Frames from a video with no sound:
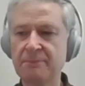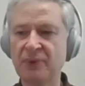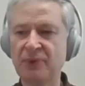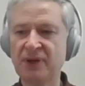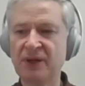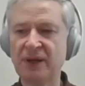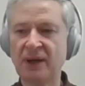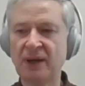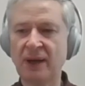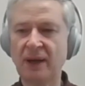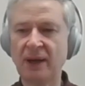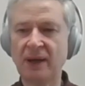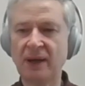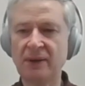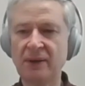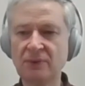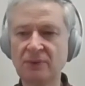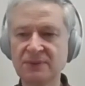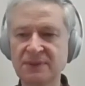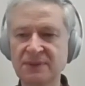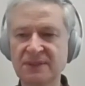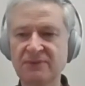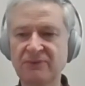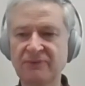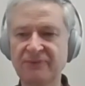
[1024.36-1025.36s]
but I
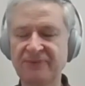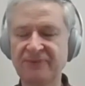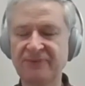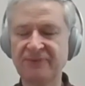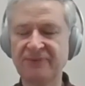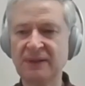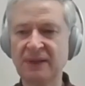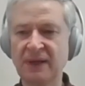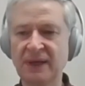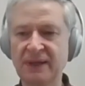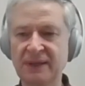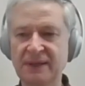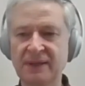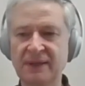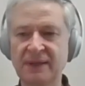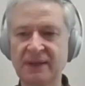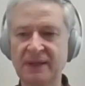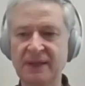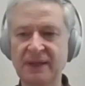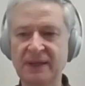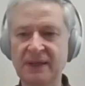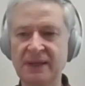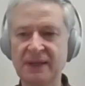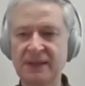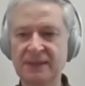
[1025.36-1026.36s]
also feel like
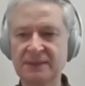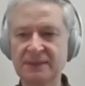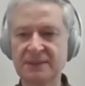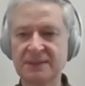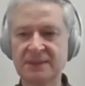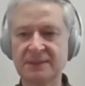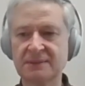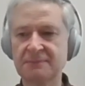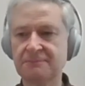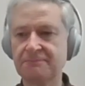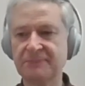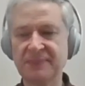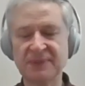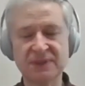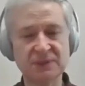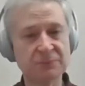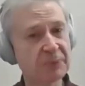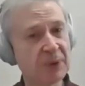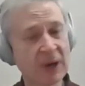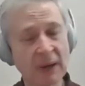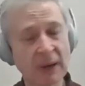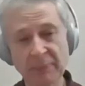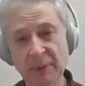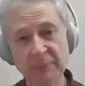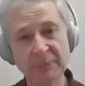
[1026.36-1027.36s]
it's, it's
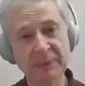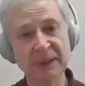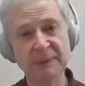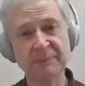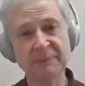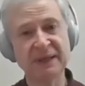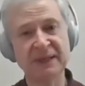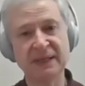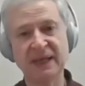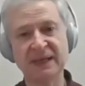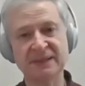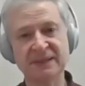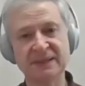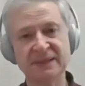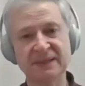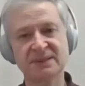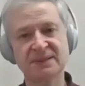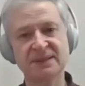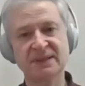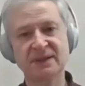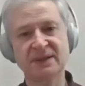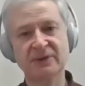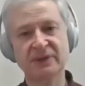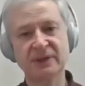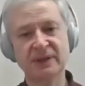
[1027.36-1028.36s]
probably been
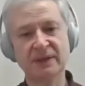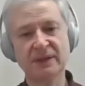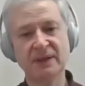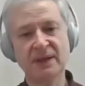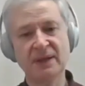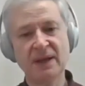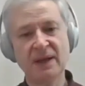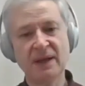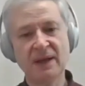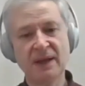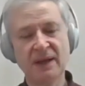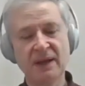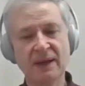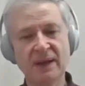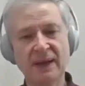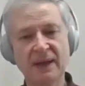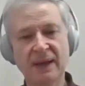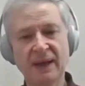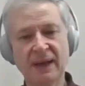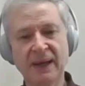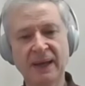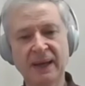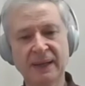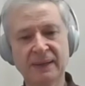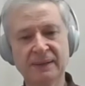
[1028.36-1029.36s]
necessary.
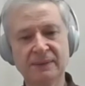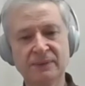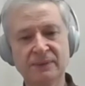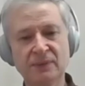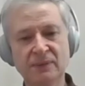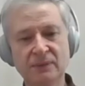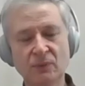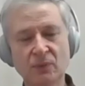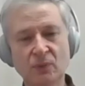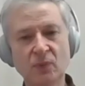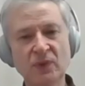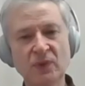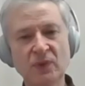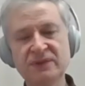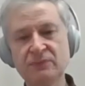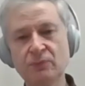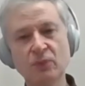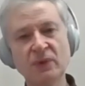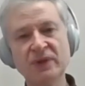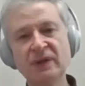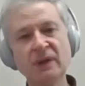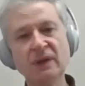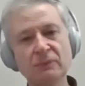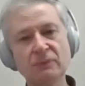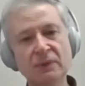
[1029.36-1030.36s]
And we,
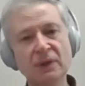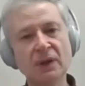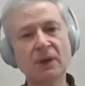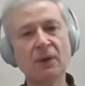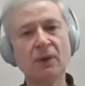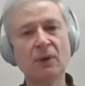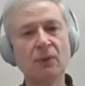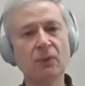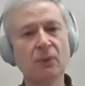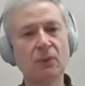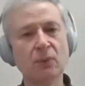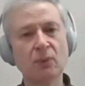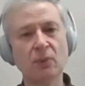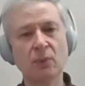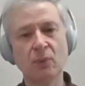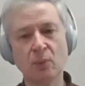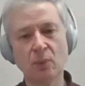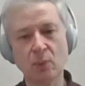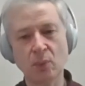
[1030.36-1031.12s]
we don't know,